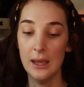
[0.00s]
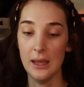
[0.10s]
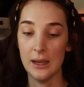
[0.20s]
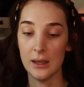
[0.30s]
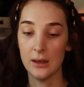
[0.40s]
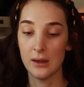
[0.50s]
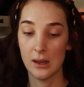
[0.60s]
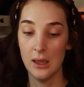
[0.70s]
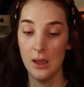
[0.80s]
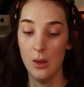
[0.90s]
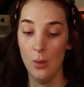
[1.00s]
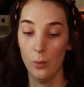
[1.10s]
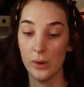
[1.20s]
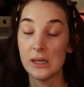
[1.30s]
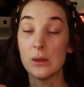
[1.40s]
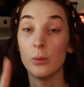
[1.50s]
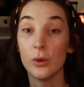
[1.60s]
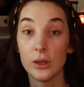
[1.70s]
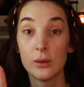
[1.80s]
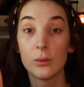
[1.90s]
And when he
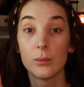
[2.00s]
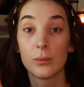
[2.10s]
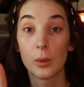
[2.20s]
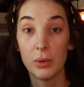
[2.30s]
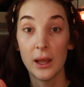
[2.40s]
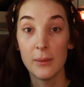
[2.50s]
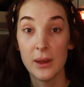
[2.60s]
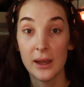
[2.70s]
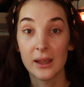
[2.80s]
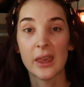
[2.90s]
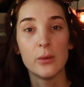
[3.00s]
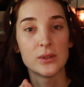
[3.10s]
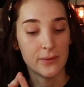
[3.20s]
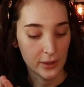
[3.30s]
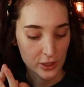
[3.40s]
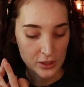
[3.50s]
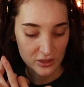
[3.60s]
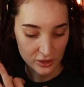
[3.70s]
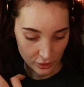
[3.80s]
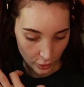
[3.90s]
would reply back, he was very
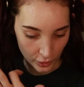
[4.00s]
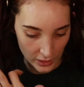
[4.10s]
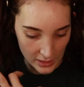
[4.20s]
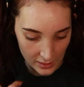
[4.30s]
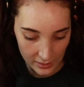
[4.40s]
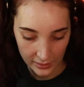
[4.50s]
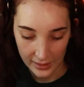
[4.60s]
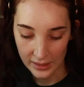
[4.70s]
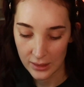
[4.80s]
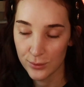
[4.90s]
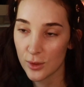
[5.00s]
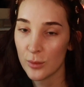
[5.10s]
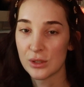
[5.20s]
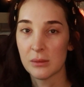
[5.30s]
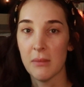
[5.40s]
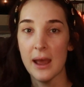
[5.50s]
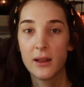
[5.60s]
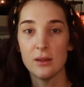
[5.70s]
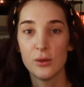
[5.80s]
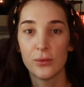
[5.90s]
snarky. Like he was almost mad
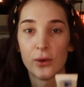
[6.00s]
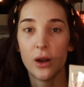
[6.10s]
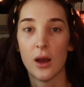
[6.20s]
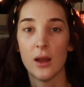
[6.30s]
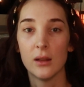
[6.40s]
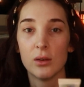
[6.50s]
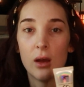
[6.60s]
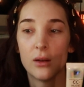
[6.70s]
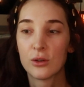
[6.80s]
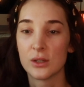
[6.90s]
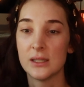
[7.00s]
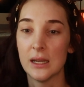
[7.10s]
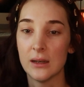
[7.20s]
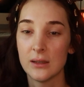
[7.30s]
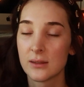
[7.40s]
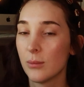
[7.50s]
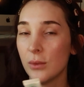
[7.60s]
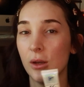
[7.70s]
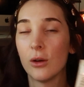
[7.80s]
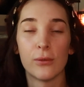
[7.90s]
at you for not understanding
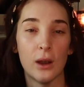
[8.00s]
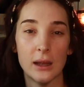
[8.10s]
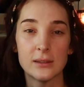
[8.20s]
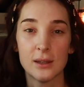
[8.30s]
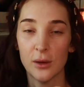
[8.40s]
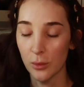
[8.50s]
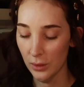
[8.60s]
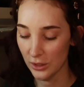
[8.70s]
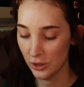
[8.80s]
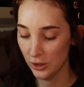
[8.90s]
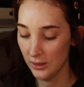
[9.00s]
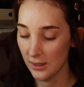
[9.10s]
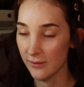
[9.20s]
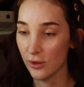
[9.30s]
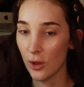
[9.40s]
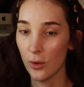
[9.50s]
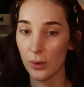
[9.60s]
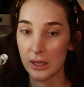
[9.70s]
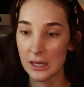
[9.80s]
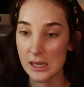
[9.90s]
something or for asking a question, even though
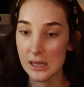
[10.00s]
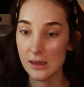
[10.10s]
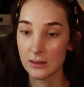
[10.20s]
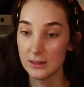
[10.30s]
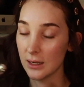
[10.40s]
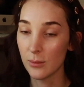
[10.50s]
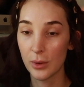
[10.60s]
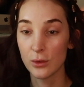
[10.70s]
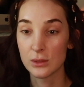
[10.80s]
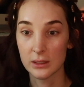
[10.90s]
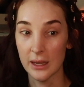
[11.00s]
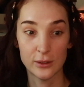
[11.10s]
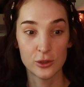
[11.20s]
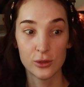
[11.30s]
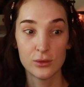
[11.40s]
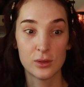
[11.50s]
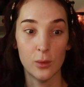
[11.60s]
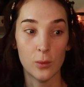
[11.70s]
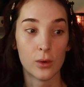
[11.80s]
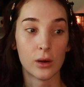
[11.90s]
he didn't post lectures
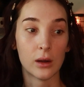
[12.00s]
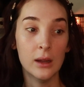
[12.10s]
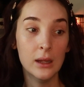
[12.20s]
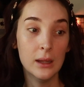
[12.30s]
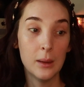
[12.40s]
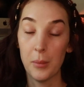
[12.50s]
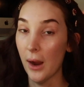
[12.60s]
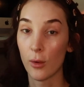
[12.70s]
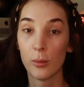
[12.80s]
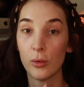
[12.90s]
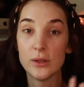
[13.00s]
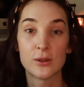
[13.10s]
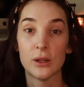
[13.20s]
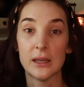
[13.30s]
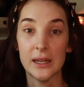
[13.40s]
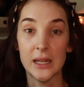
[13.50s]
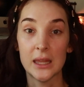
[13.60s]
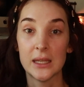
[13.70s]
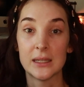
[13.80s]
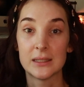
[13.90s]
or PowerPoints or like
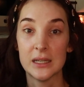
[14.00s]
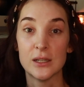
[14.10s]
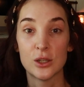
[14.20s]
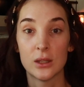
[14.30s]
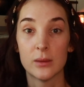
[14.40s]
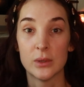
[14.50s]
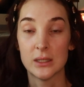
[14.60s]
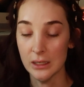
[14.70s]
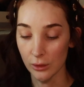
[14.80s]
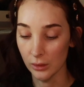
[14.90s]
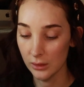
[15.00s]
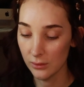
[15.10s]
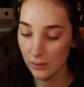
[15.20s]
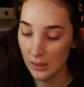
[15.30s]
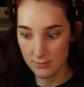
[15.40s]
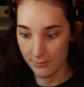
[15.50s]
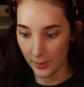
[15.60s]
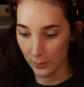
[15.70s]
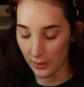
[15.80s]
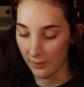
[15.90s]
anything teaching the material,
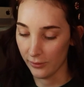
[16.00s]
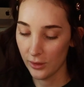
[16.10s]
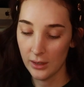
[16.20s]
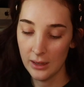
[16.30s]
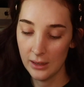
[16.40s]
but whatever.